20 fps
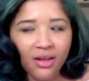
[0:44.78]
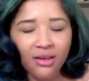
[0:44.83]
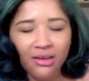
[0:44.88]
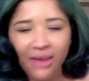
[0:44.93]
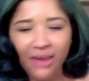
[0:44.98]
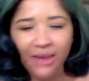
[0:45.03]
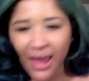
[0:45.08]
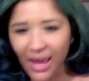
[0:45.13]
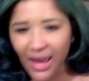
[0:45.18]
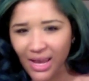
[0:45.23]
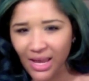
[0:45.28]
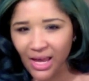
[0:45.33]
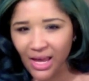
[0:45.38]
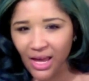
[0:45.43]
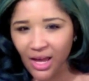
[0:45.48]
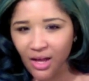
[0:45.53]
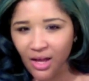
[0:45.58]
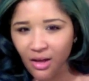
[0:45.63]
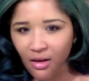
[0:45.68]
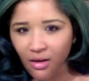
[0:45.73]

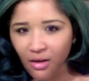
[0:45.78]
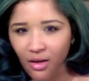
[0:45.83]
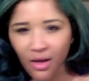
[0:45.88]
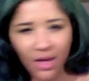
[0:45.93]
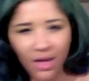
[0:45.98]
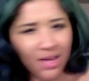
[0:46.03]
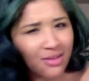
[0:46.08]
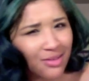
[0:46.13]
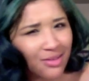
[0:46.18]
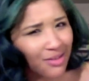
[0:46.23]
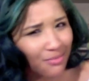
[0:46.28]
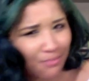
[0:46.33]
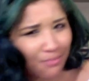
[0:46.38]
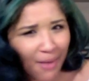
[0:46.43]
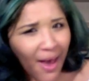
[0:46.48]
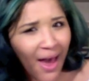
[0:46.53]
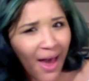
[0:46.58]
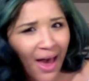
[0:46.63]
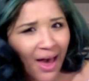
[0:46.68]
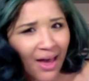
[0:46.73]
Dating isn't
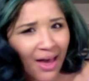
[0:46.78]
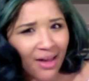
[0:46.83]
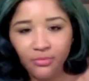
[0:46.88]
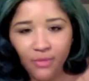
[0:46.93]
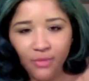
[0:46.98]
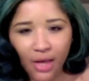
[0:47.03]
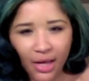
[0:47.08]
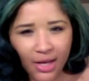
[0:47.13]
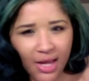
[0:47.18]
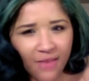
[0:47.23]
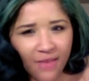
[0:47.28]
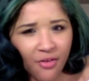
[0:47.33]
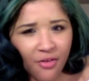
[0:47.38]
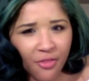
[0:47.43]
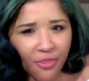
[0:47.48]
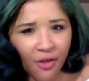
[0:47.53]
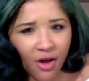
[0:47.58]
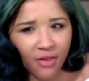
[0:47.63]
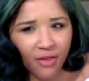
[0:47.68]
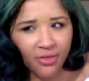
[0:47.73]
bad. I never
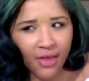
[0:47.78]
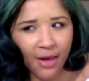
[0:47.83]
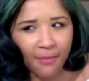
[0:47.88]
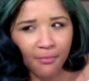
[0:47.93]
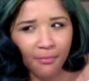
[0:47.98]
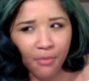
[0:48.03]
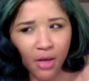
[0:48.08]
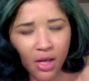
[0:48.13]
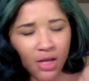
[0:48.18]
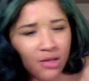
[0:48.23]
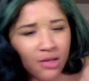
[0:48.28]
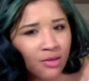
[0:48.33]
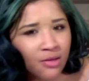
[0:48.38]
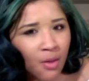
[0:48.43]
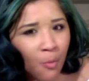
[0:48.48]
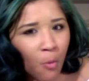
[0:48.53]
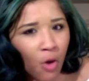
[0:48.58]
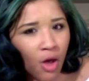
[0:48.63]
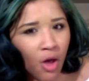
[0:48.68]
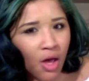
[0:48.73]
thought that meeting
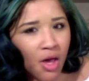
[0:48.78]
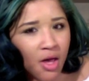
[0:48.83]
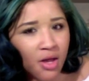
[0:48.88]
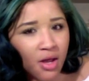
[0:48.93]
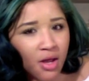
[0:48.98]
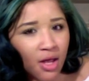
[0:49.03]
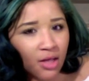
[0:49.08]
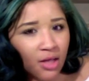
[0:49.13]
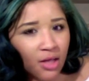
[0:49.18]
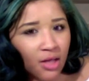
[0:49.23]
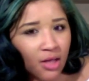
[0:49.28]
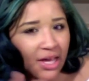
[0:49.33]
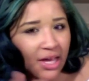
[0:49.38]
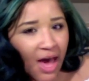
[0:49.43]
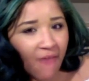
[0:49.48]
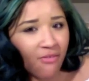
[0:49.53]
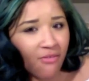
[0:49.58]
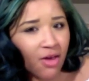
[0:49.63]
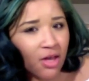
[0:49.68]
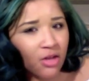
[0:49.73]
someone and like
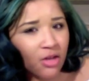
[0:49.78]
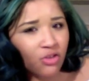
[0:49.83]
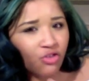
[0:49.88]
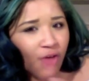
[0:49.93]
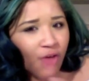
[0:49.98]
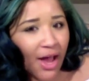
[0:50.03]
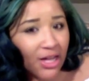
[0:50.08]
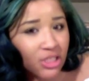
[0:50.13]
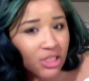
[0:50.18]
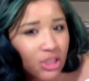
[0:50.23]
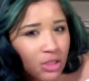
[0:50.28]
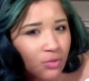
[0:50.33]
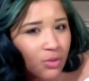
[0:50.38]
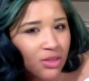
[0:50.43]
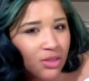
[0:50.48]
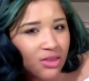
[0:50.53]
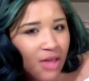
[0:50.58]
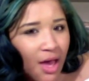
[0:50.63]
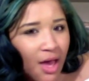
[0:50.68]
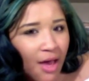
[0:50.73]
having an attraction
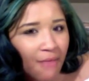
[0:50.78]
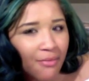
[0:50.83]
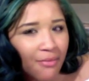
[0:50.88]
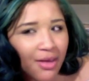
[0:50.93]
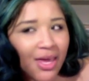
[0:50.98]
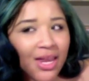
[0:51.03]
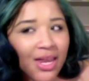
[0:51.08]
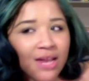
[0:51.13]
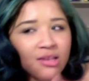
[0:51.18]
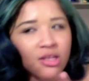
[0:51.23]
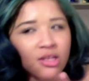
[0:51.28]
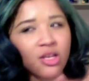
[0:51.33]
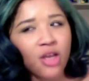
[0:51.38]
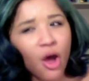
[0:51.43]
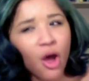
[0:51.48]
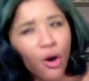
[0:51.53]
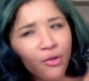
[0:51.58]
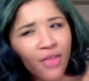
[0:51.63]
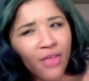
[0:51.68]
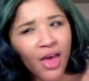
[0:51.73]
with them and getting to
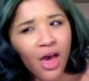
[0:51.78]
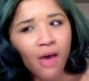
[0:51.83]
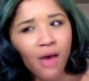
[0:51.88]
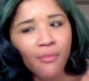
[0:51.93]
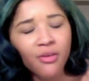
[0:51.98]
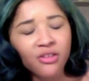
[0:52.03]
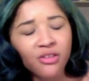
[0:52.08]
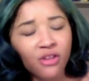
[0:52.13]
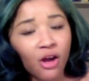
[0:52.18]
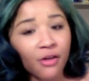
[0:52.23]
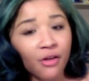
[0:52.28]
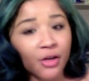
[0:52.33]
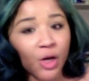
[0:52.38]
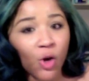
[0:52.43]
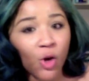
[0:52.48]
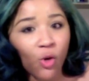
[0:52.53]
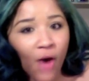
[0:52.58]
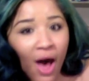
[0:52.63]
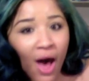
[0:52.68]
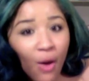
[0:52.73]
know them and starting to
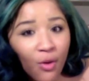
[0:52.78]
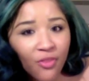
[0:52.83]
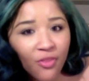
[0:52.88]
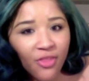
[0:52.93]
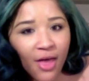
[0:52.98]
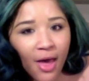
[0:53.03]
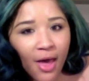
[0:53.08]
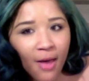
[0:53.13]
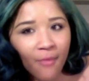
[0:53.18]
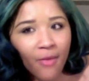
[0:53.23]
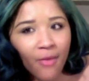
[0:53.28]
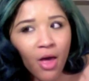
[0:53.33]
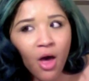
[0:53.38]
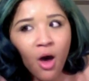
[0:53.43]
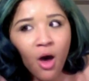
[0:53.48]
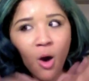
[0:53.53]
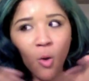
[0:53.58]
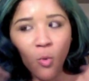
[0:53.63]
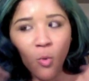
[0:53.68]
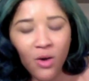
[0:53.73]
go out with them
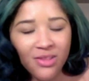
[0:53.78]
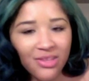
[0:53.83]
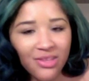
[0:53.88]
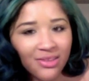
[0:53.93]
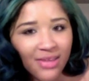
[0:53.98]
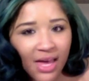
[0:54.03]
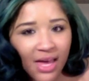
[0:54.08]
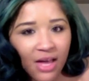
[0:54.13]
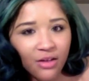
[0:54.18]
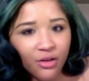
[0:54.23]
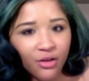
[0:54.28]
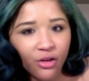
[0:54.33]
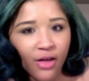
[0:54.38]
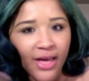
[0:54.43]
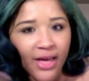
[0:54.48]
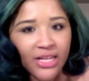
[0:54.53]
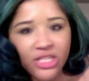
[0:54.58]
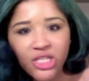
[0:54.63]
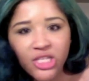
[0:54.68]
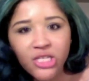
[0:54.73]
was a scandal.
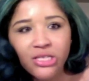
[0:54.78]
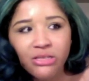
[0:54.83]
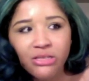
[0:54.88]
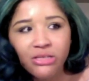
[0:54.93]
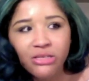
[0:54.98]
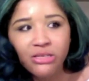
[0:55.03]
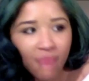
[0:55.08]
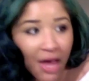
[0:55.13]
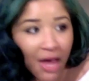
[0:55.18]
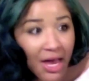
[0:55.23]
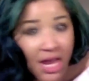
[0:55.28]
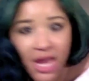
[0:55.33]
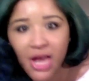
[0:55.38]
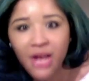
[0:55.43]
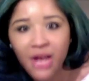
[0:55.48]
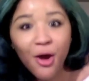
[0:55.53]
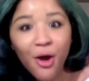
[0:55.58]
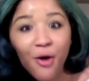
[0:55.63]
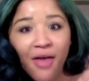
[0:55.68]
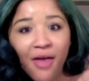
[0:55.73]
I
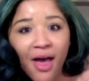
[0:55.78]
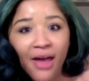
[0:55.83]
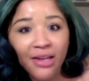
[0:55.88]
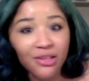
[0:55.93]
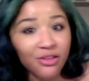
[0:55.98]
didn't know that.